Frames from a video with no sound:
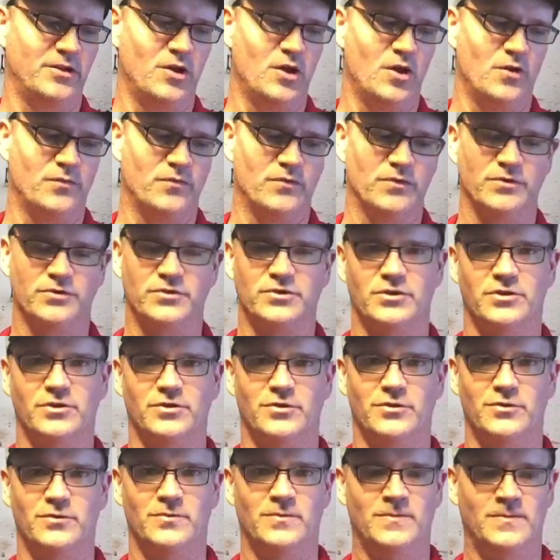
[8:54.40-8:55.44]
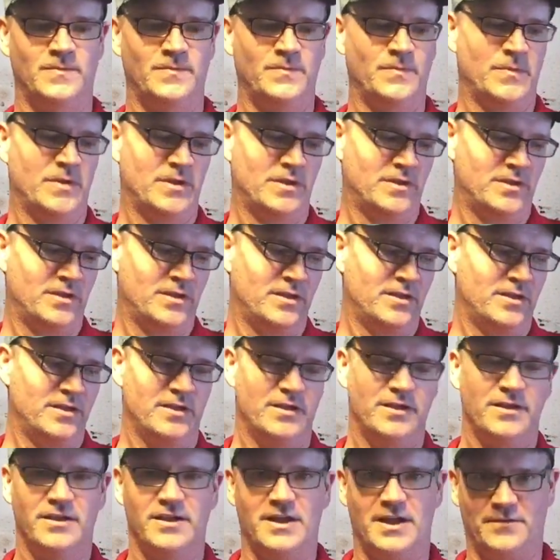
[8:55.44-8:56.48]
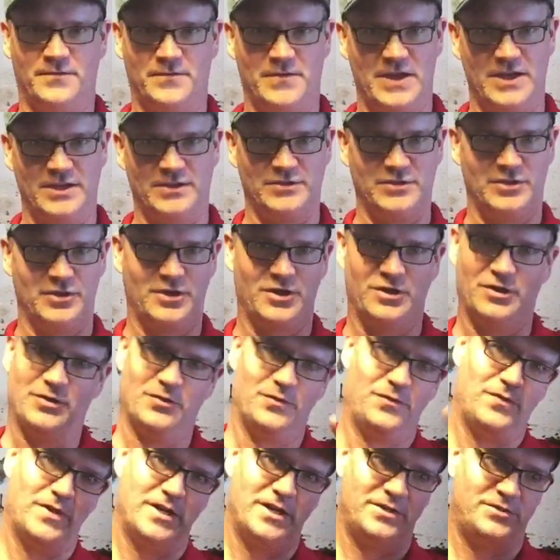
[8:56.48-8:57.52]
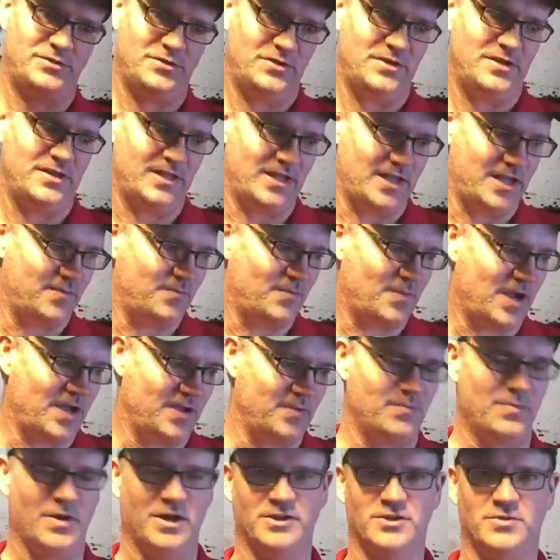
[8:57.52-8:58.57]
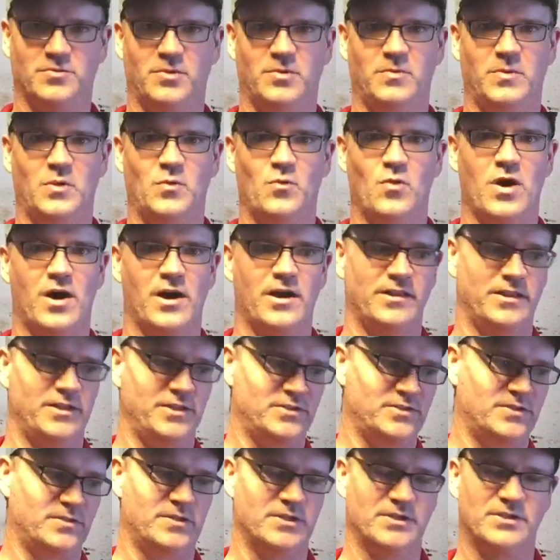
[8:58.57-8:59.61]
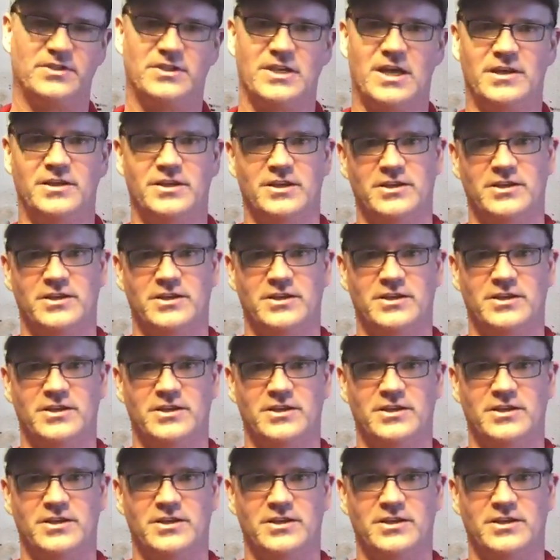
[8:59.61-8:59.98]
golfer, so if things look a little funny to you, that might possibly be why. This set